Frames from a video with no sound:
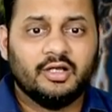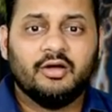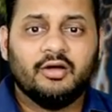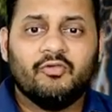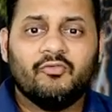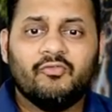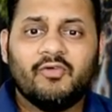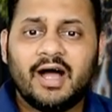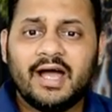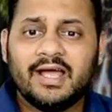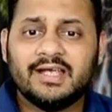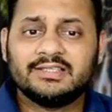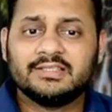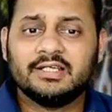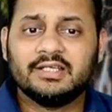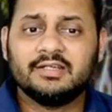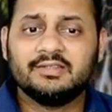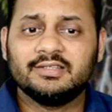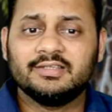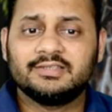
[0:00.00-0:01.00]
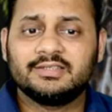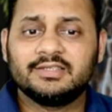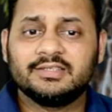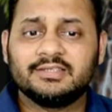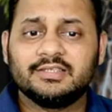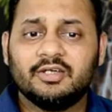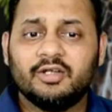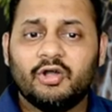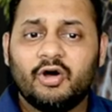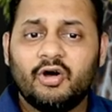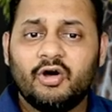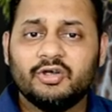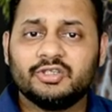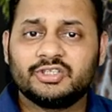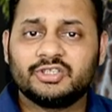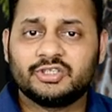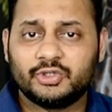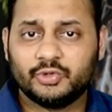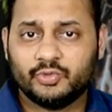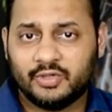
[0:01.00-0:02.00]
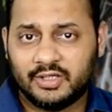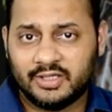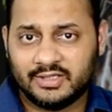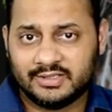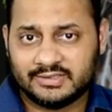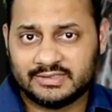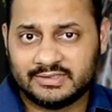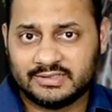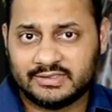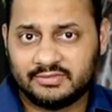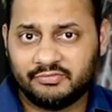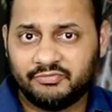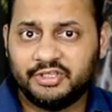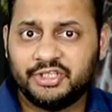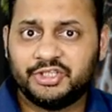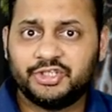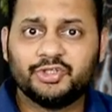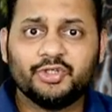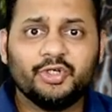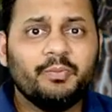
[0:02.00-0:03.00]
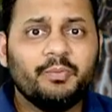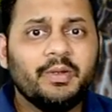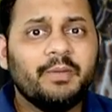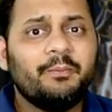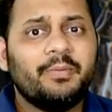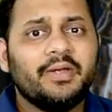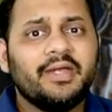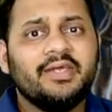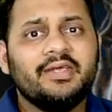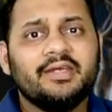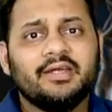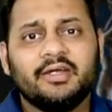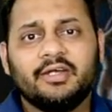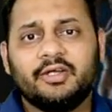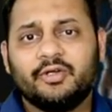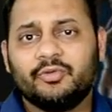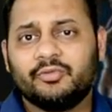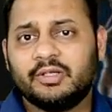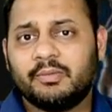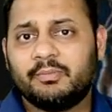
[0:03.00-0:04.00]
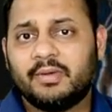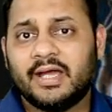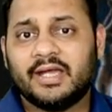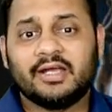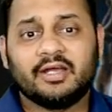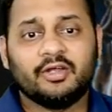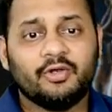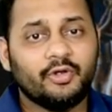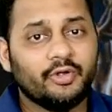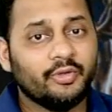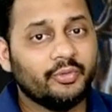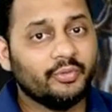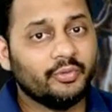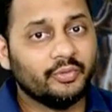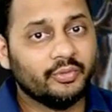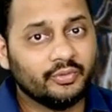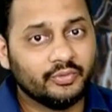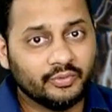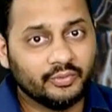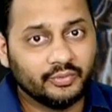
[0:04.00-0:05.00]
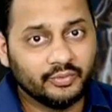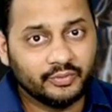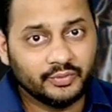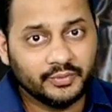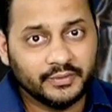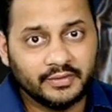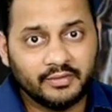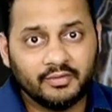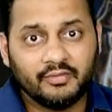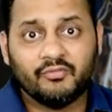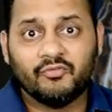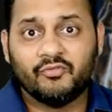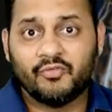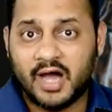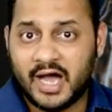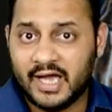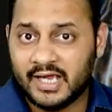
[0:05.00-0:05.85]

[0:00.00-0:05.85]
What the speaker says: Why, sir? This is a loss to us. We should be paying it to the bank. No. Why?